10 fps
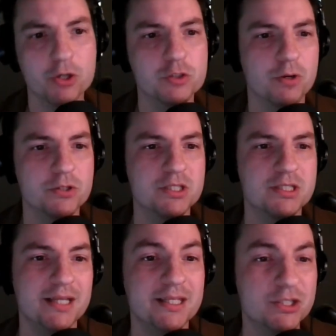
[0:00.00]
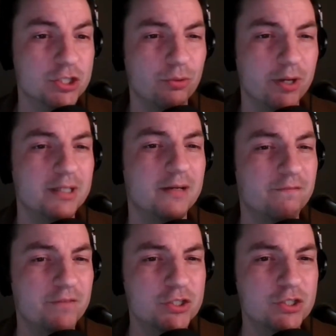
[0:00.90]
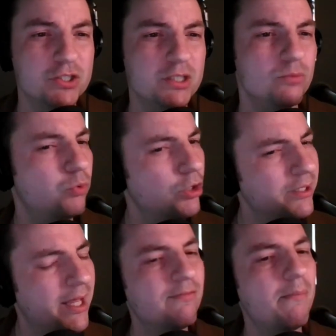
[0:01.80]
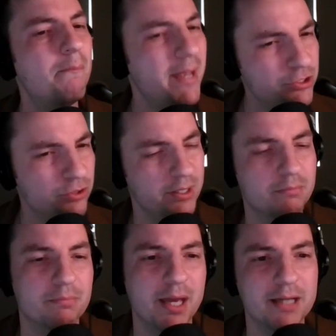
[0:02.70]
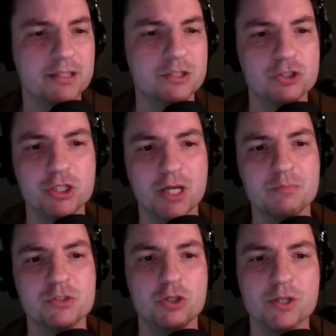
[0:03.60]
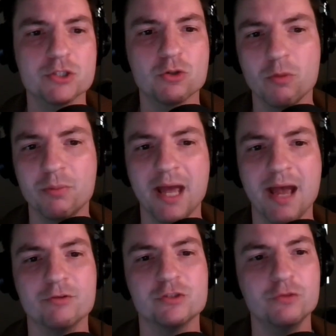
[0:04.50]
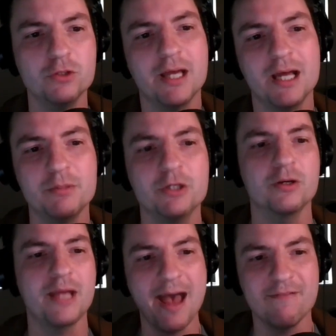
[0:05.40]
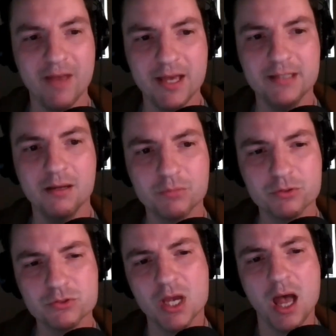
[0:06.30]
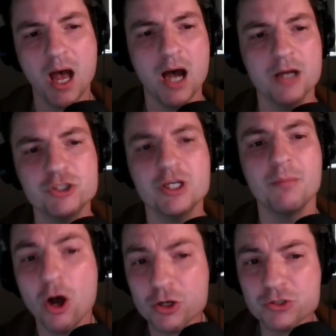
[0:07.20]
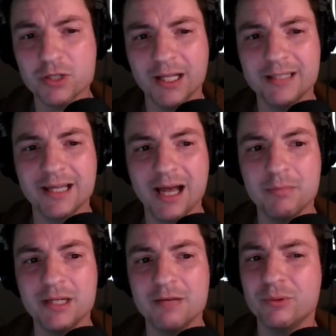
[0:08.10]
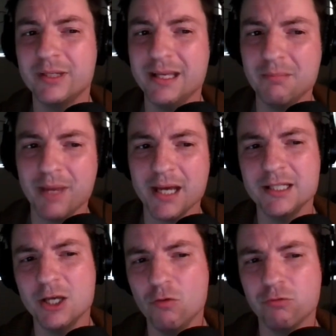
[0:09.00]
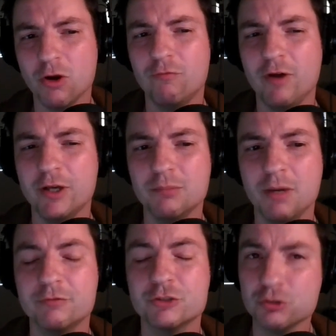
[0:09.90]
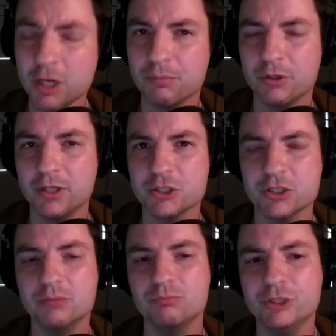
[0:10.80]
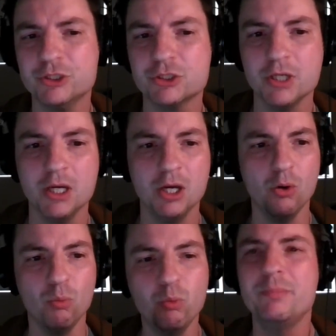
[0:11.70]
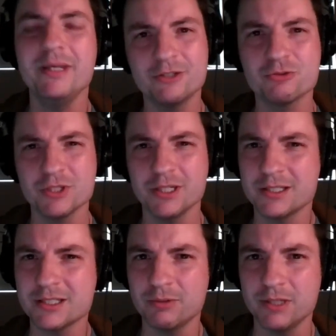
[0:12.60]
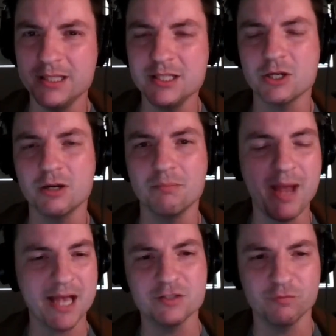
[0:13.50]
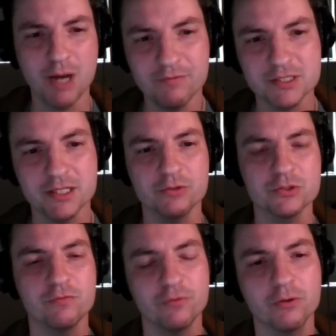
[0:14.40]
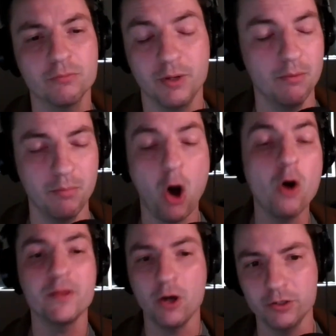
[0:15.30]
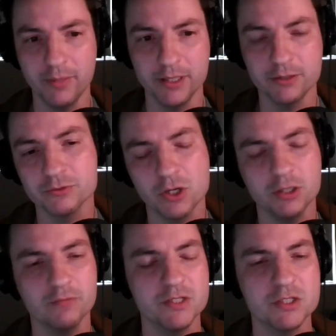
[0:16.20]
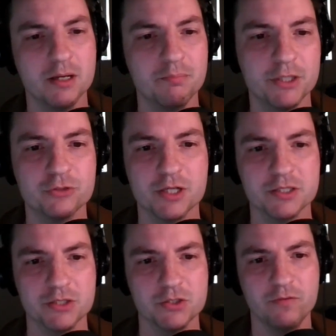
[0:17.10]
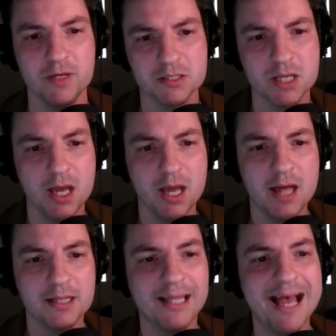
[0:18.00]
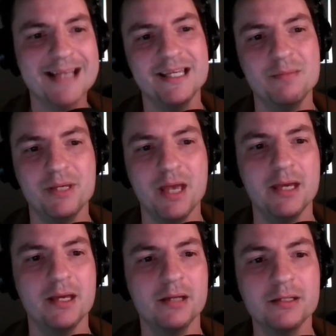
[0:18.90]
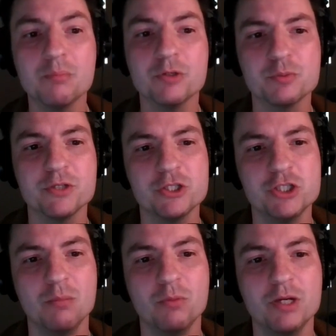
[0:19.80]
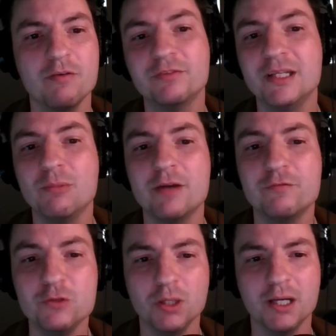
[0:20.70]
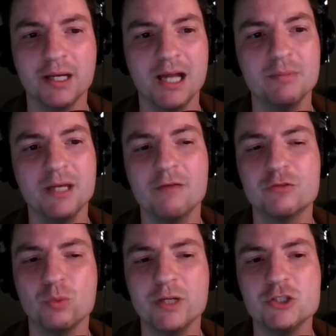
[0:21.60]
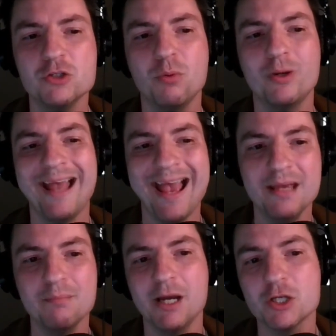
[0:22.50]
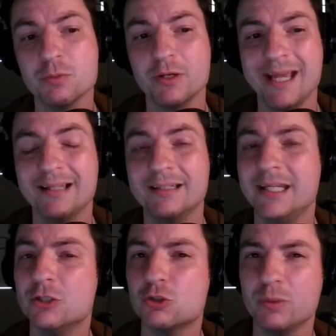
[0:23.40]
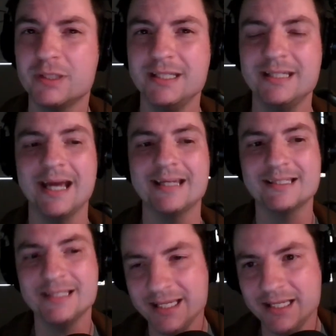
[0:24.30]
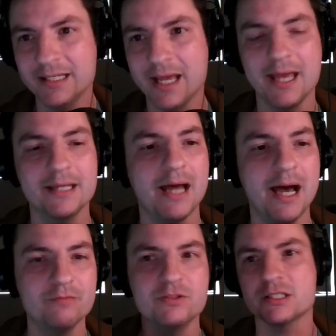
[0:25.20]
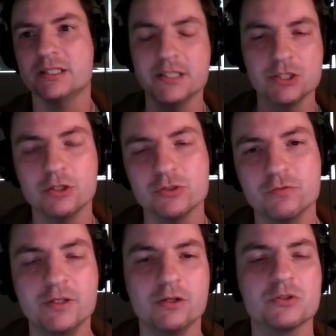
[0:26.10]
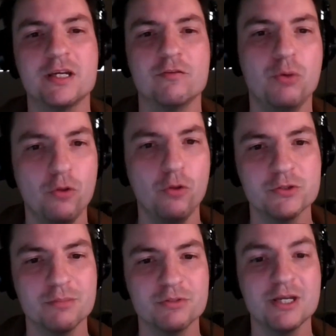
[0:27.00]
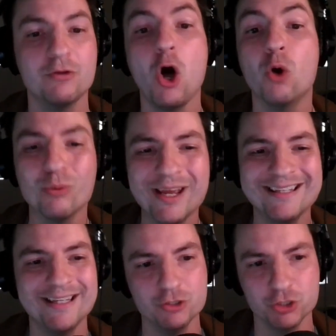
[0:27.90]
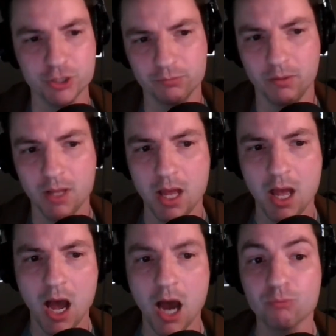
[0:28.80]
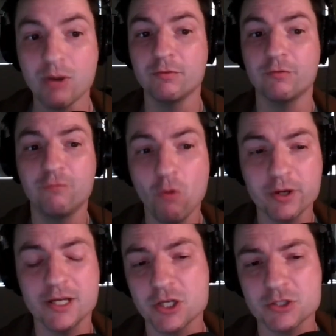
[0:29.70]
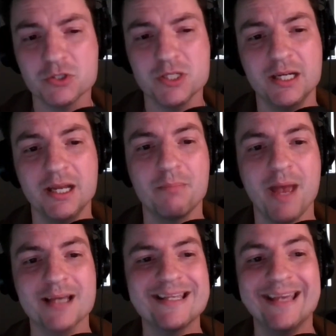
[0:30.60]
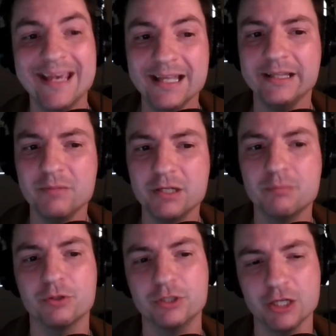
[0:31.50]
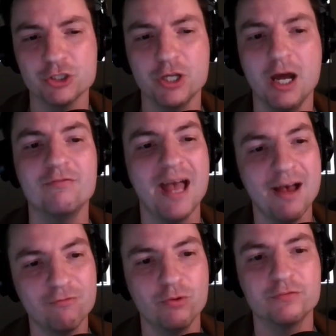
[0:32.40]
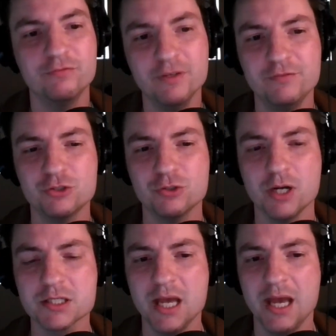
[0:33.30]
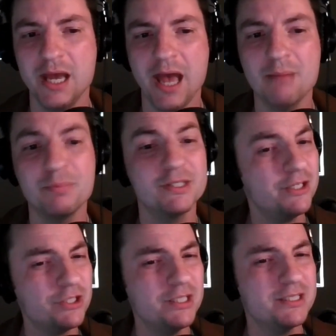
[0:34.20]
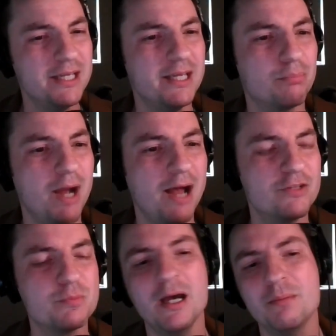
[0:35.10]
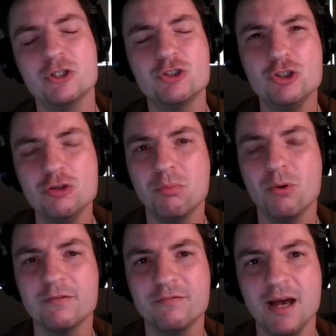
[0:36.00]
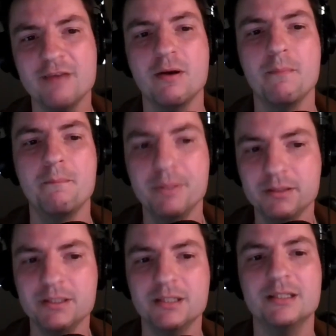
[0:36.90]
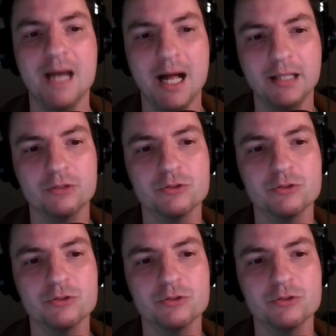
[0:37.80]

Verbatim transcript: A spokesperson said this degraded efficiency wouldn't have a major impact in GM's U.S. corporate average fuel economy or CAFE numbers. Uh, GM also declined to comment if it would impact the overall volume of truck production, which would be interesting considering these are massive profit centers for uh, all the automakers, all of these uh, big trucks and SUVs. The last EPA uh, numbers predict GM would have a fleet wide fuel economy of 22.8 miles per gallon in 2019. And obviously, these larger vehicles kind of pull those numbers down already in general. Uh, rival Ford has also seen an impact, saying it limited production of F 150 trucks and potentially digging profits by up to $2.5 billion